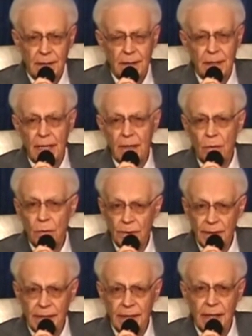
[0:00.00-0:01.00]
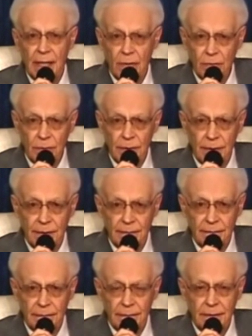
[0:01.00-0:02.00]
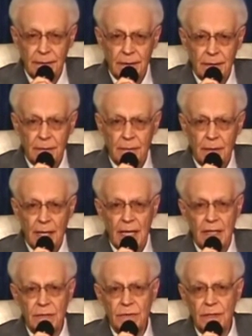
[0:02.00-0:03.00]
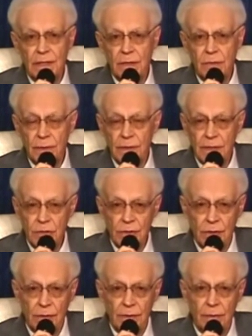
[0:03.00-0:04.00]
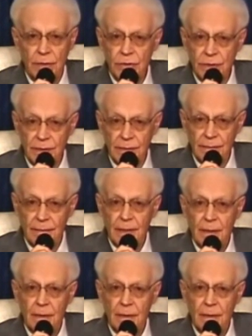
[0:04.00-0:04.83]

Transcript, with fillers: not only outward, as the traditional Christian